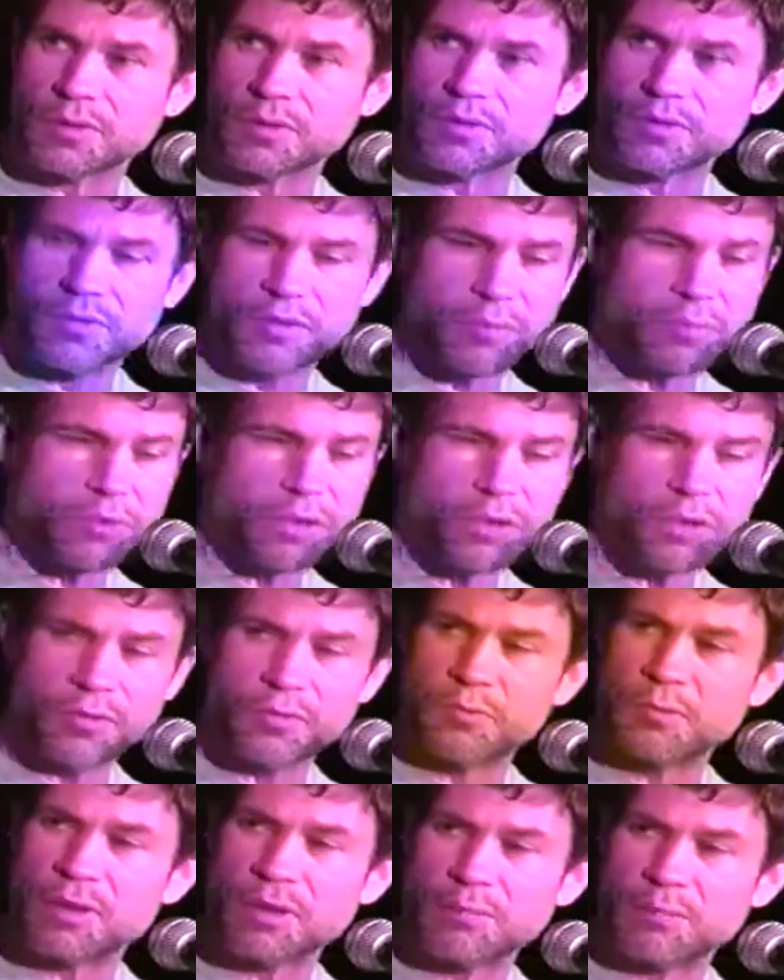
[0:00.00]
something
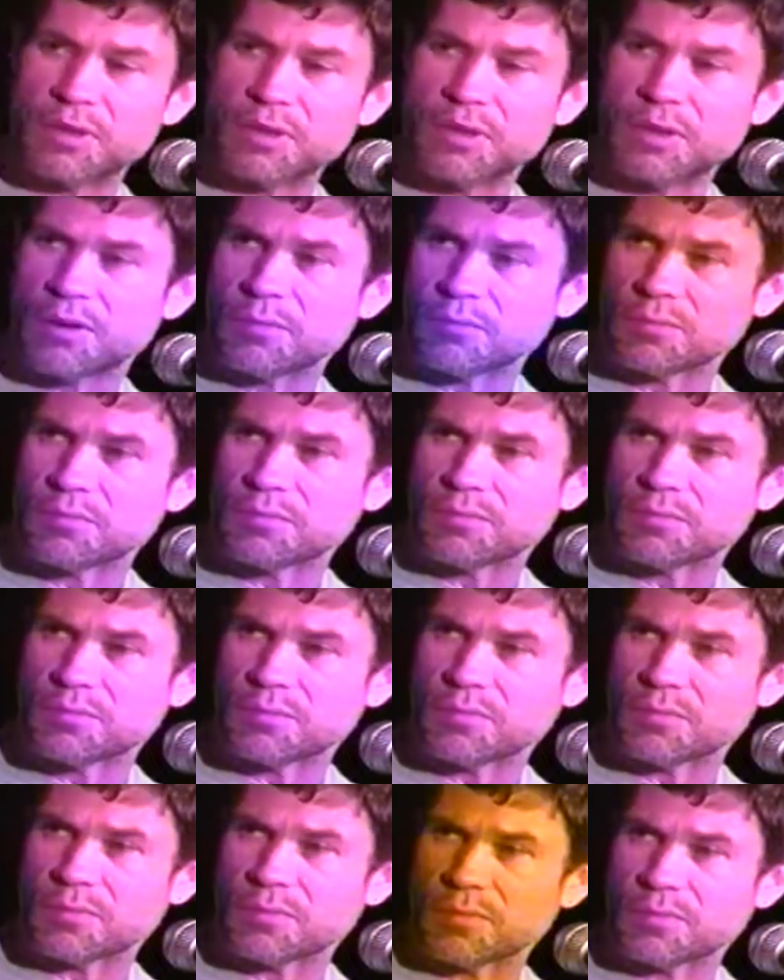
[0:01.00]
else may become
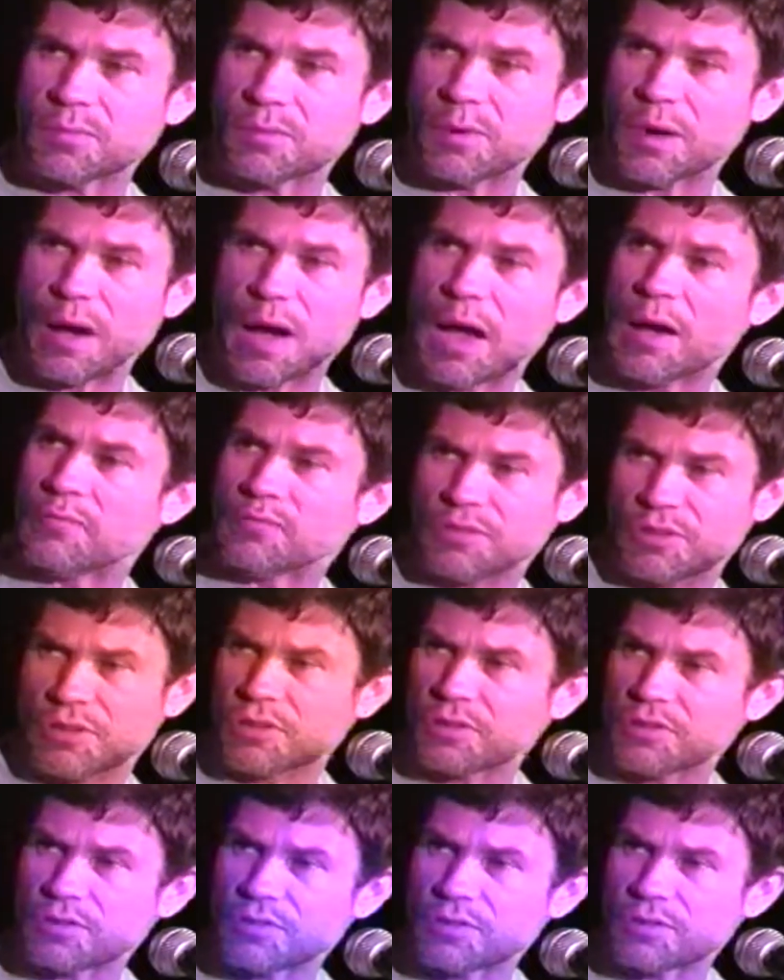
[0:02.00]

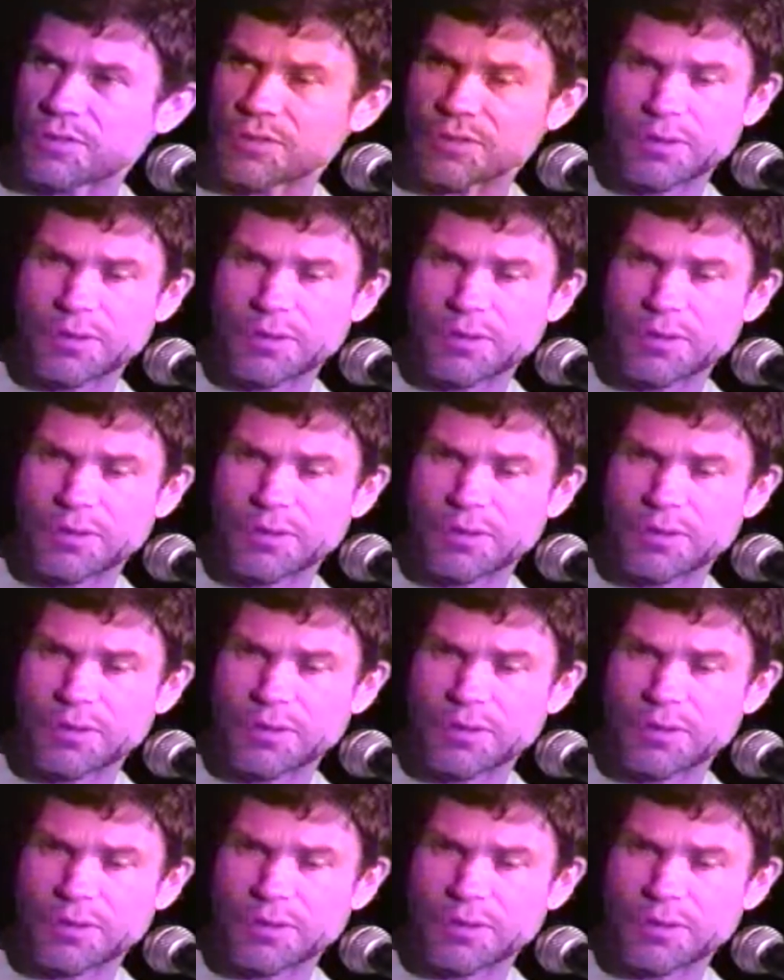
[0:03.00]
obvious,